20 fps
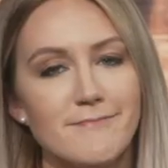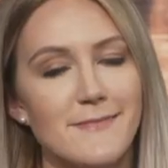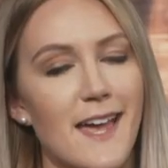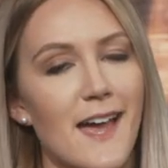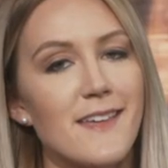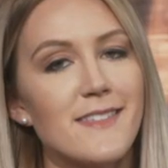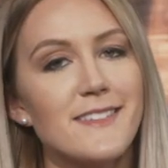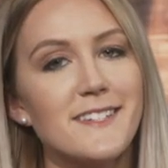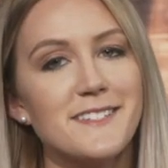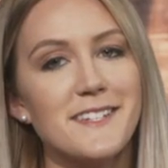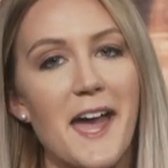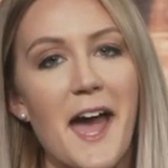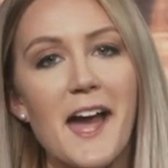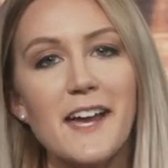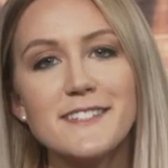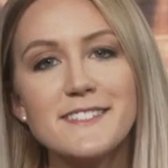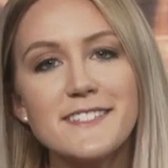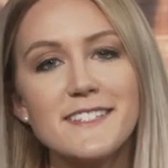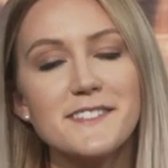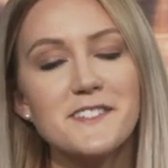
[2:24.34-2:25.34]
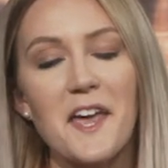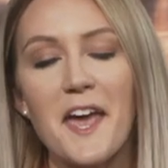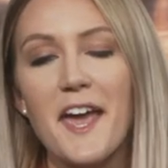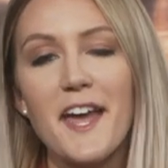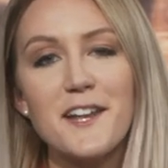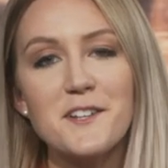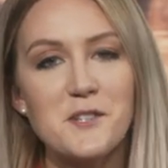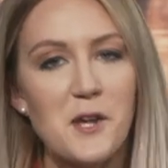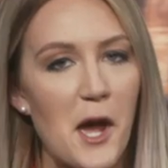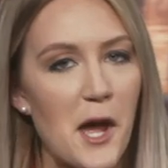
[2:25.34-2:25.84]
death, taxes,
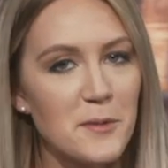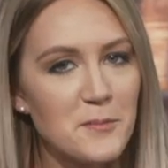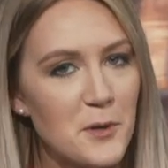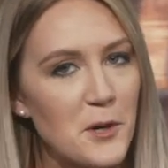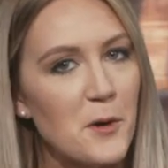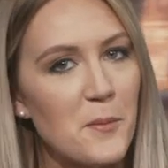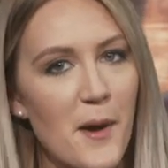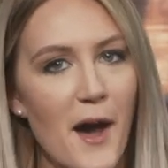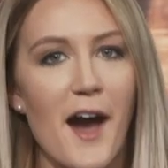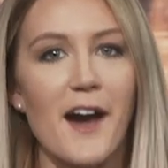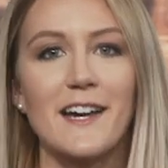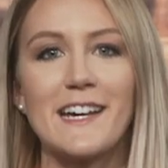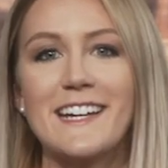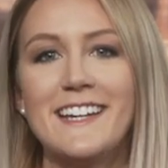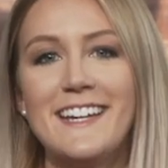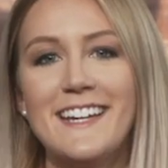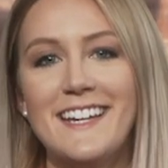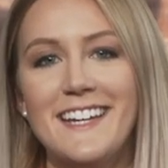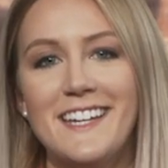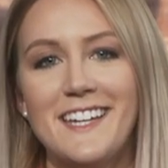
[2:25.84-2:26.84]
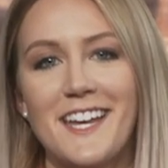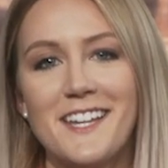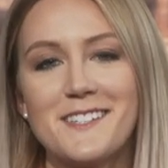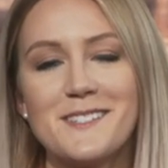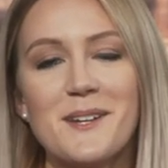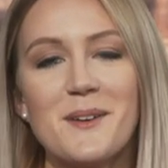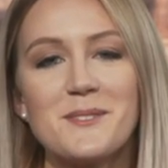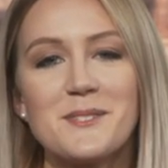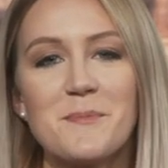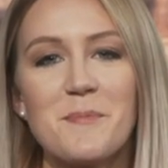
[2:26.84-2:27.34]
and Don Muehlbach. It's
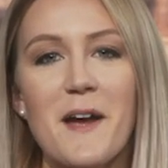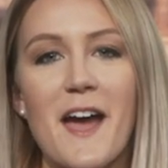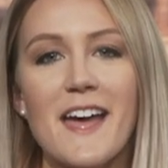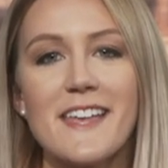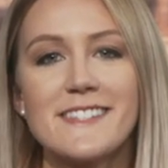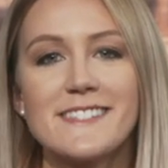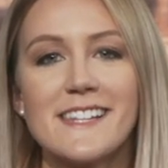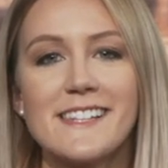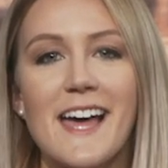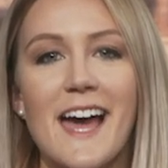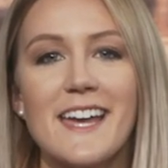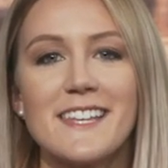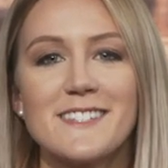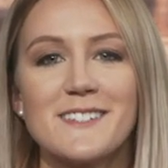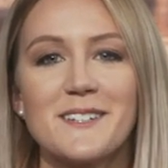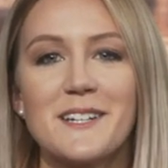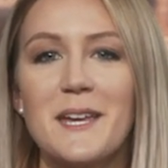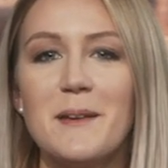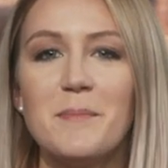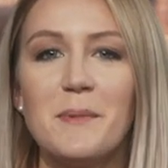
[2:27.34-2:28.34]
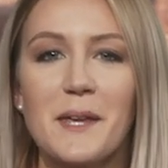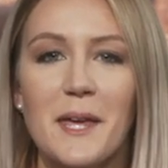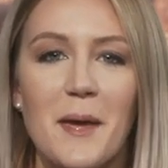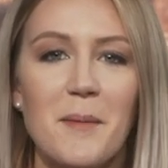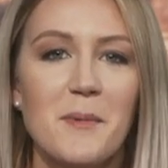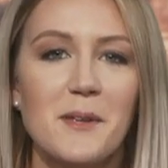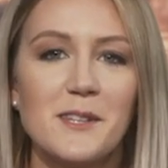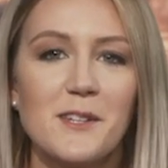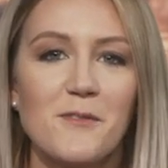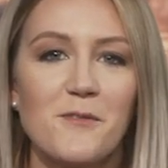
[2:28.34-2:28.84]
no surprise the Lions are keeping
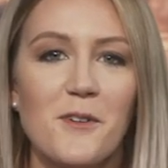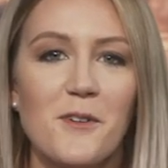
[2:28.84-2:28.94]
him in the